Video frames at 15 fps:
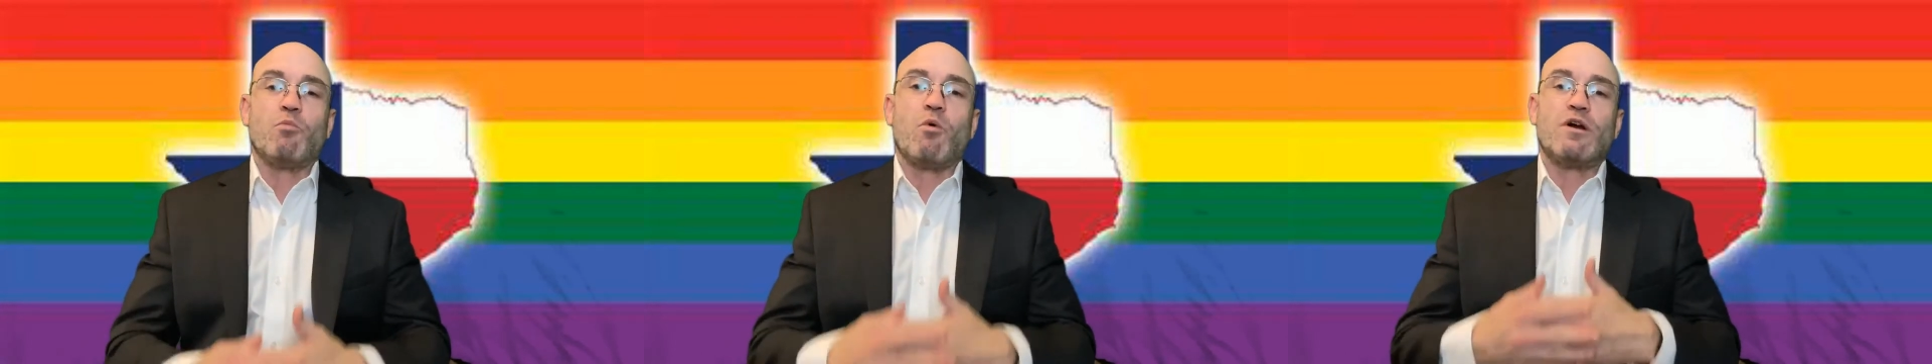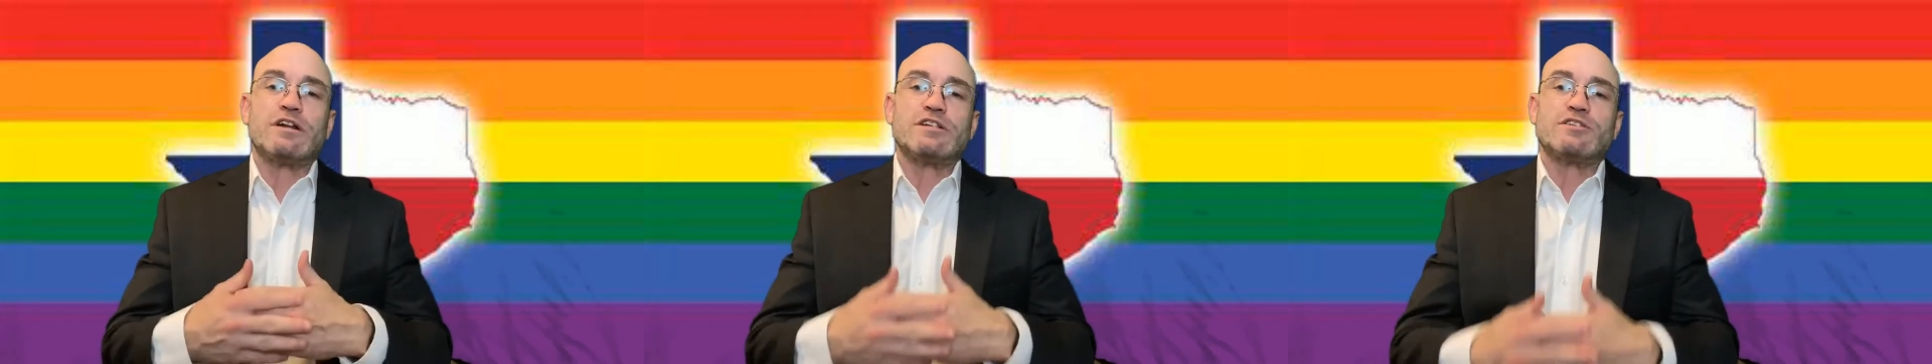
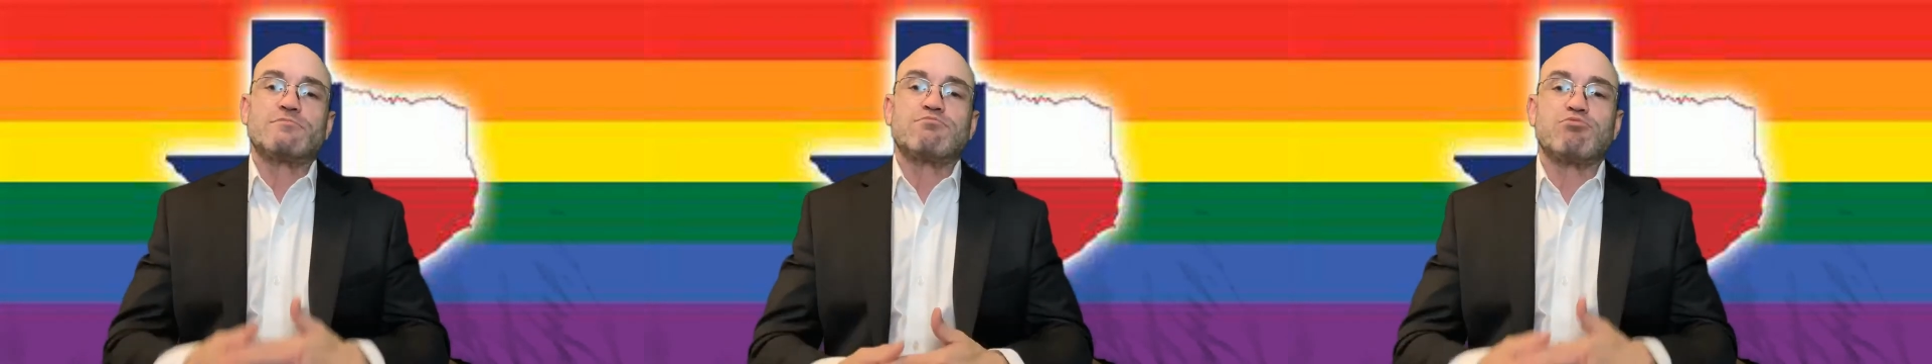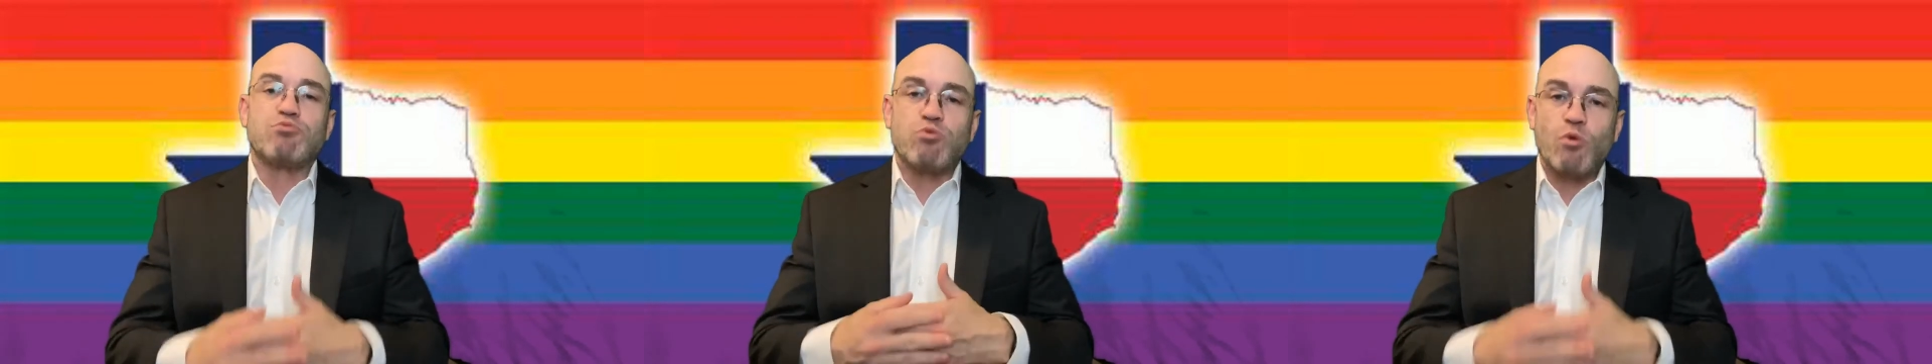what is
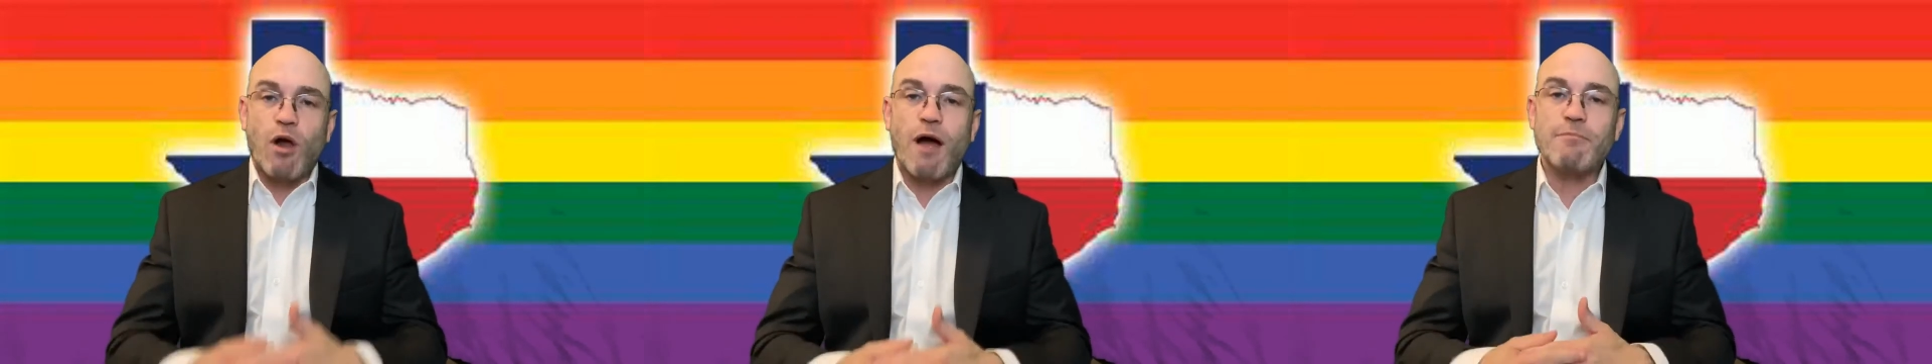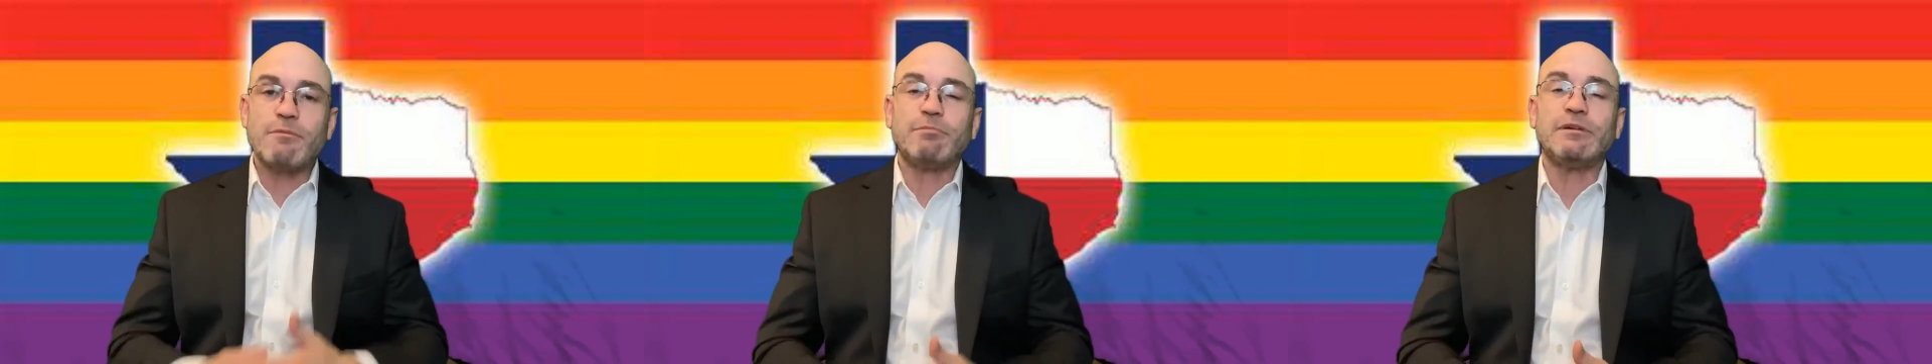
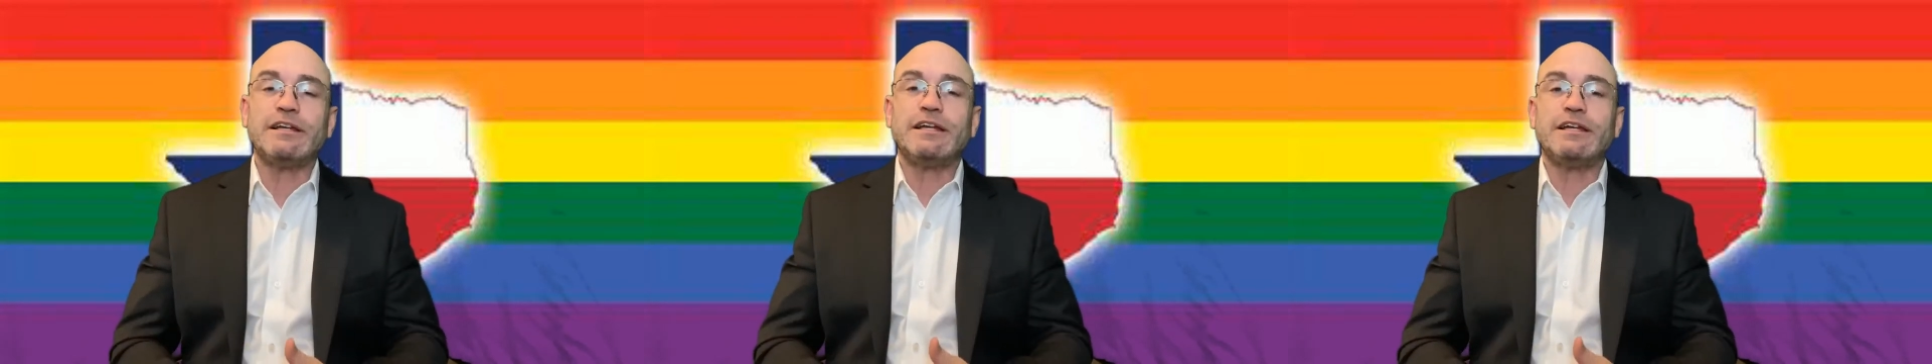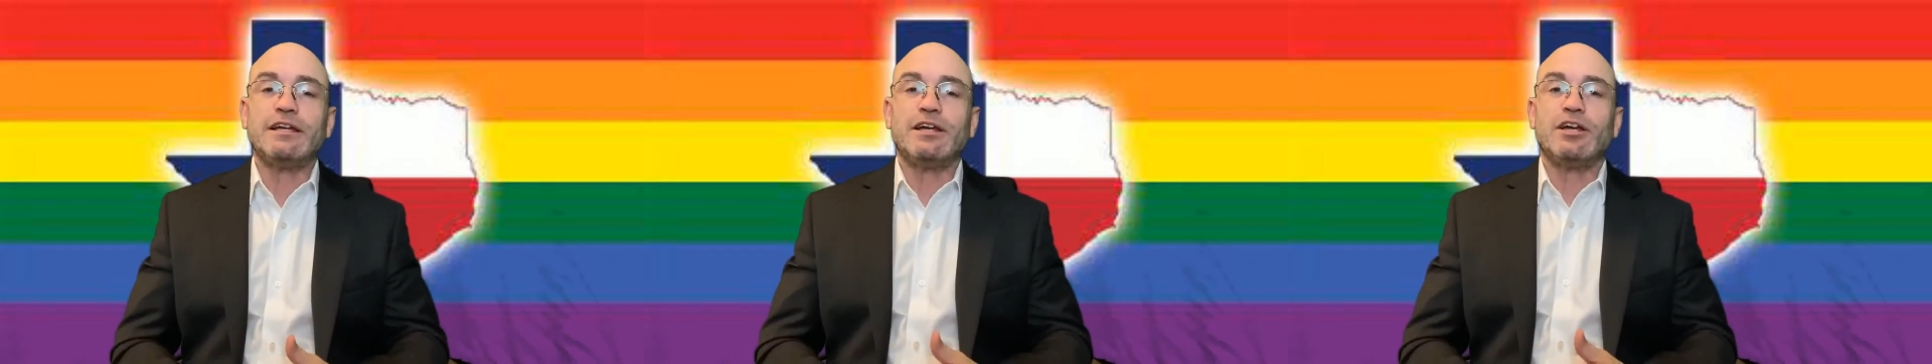
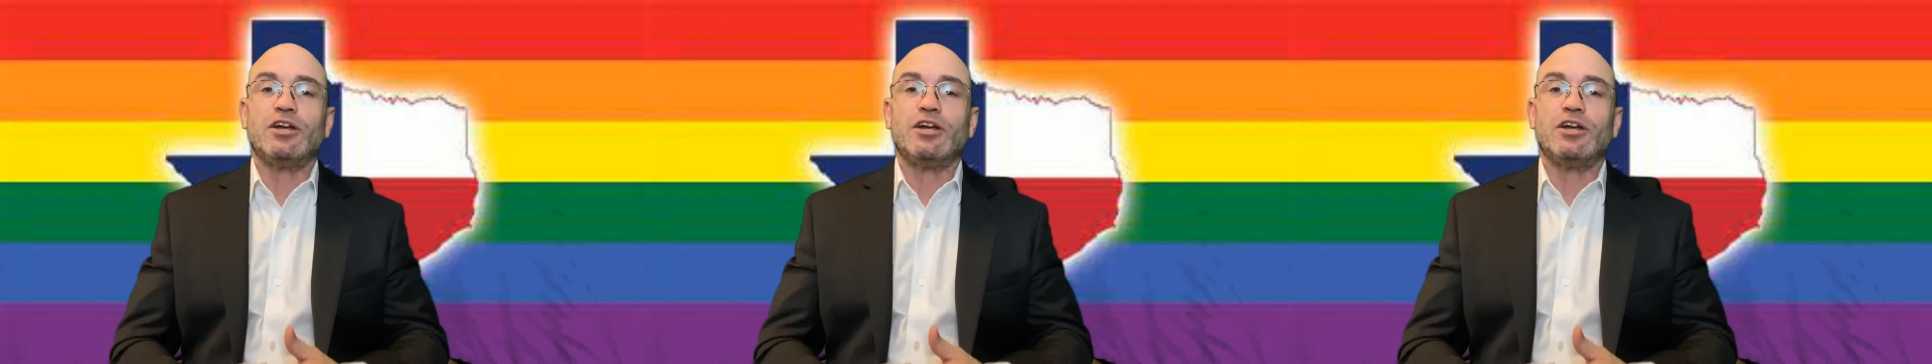probably